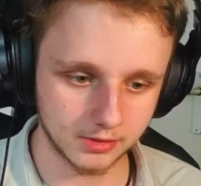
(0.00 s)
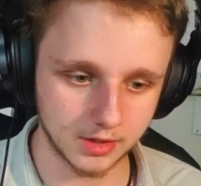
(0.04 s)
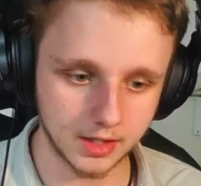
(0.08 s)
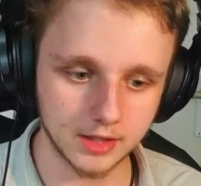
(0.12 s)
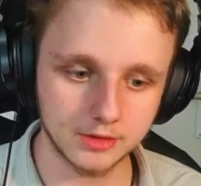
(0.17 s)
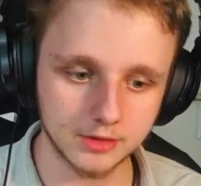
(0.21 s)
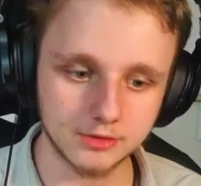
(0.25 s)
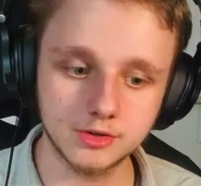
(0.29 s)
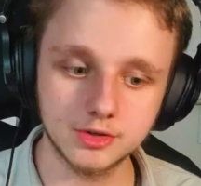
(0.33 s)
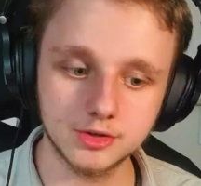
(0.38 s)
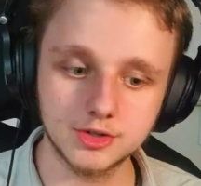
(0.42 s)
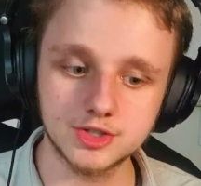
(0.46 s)

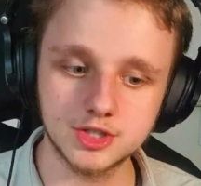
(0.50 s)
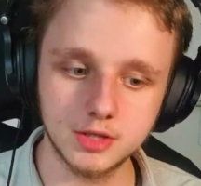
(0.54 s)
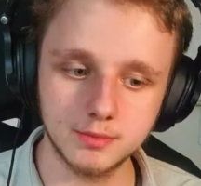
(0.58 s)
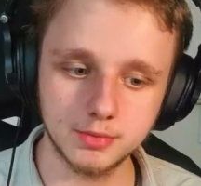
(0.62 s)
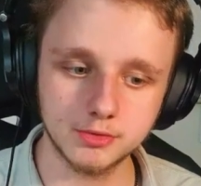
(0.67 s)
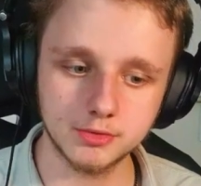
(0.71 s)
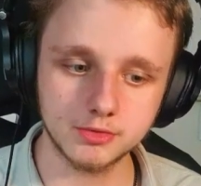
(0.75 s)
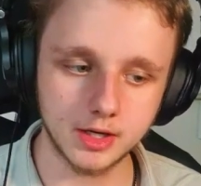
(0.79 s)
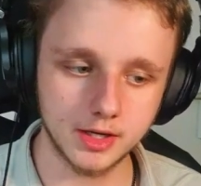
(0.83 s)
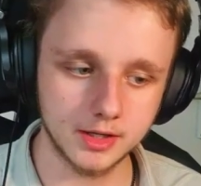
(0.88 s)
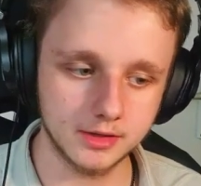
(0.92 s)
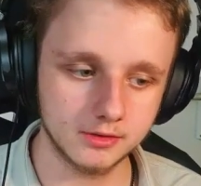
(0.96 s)
It's the cheapest
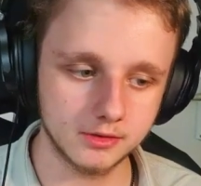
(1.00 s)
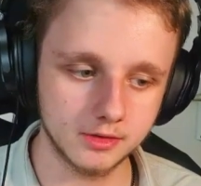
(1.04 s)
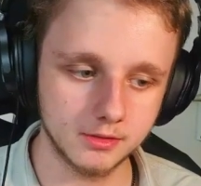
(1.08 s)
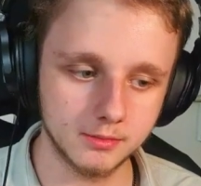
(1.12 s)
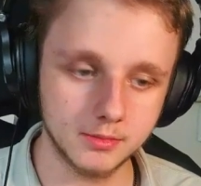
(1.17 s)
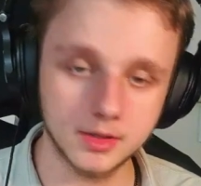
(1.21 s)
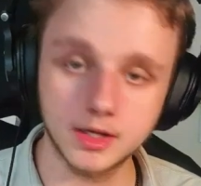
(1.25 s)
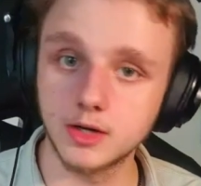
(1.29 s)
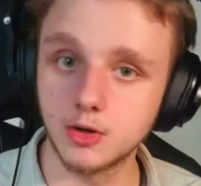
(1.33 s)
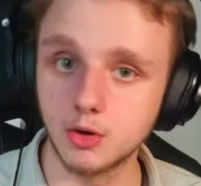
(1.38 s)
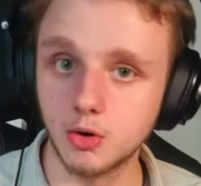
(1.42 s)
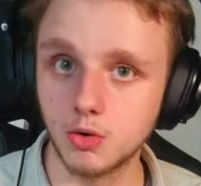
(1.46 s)
item
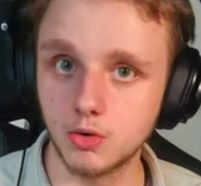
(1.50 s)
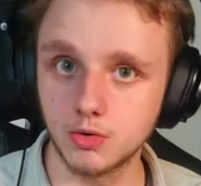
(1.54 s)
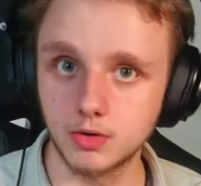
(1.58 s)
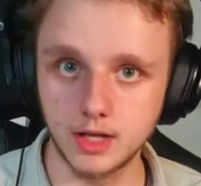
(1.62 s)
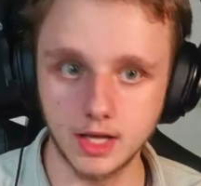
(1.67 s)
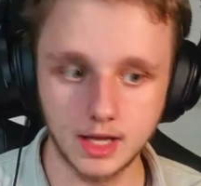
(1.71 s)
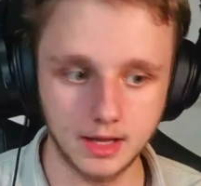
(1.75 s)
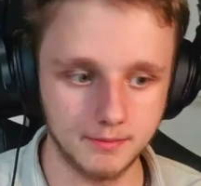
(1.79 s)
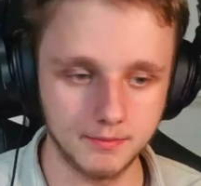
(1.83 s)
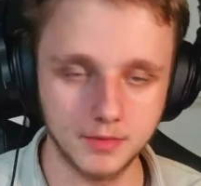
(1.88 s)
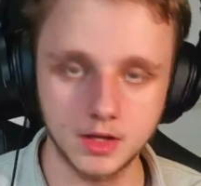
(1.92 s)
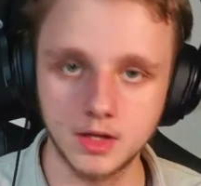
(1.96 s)
in the whole
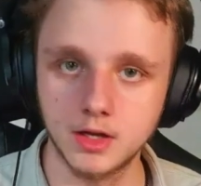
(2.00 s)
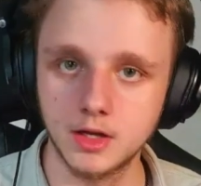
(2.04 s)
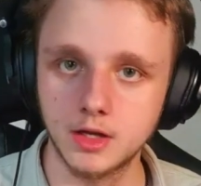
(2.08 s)
game.